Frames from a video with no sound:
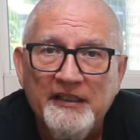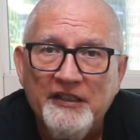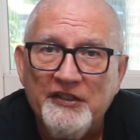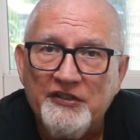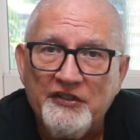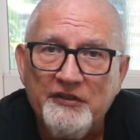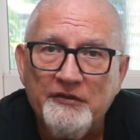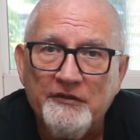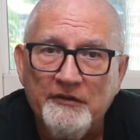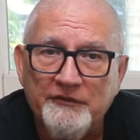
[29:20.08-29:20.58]

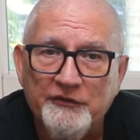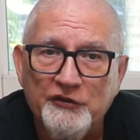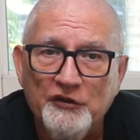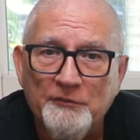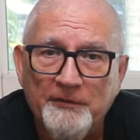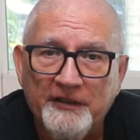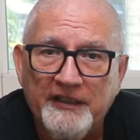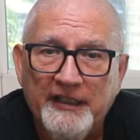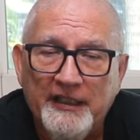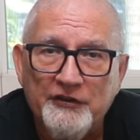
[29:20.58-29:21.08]
is to
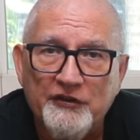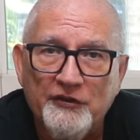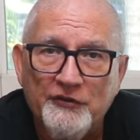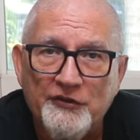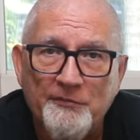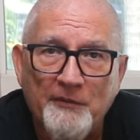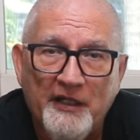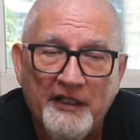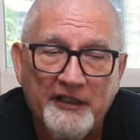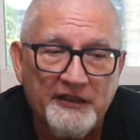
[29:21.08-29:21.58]
duplicate
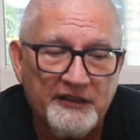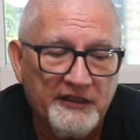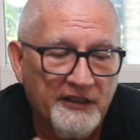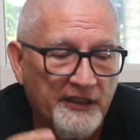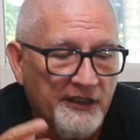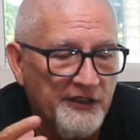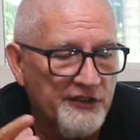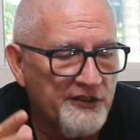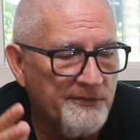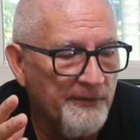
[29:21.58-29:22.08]
those market
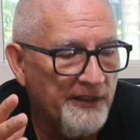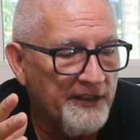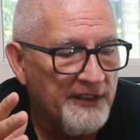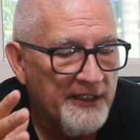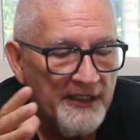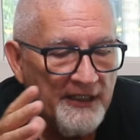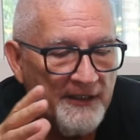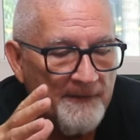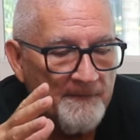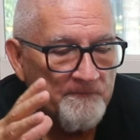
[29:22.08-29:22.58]
cards but
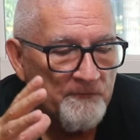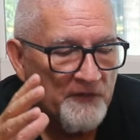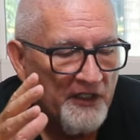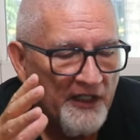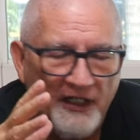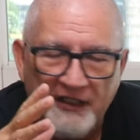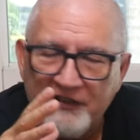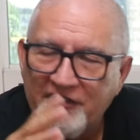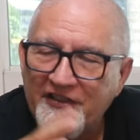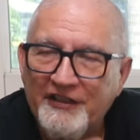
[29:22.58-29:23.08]

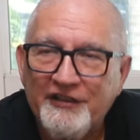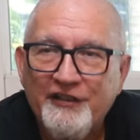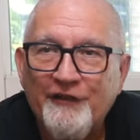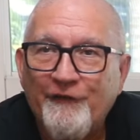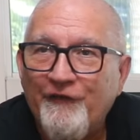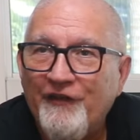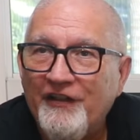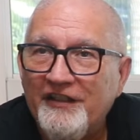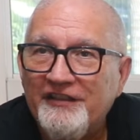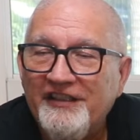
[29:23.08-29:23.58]
uh, such a
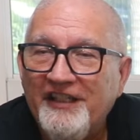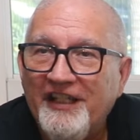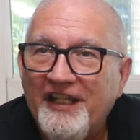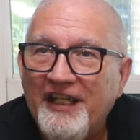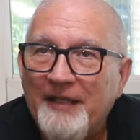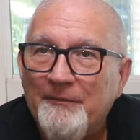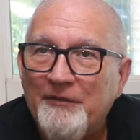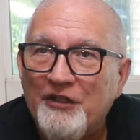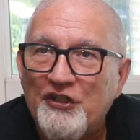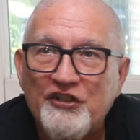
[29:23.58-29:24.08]
fun
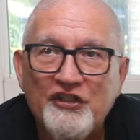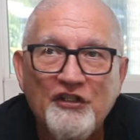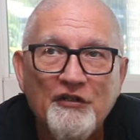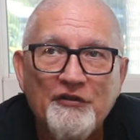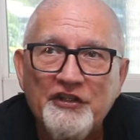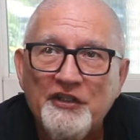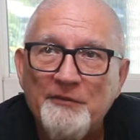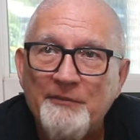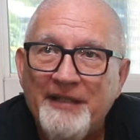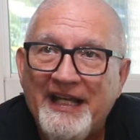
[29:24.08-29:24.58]
game and so
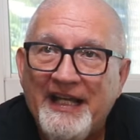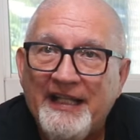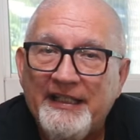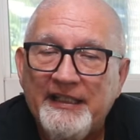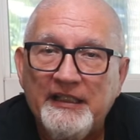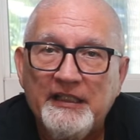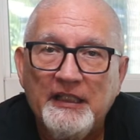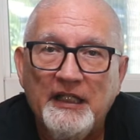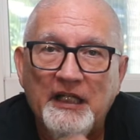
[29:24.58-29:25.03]
thematic.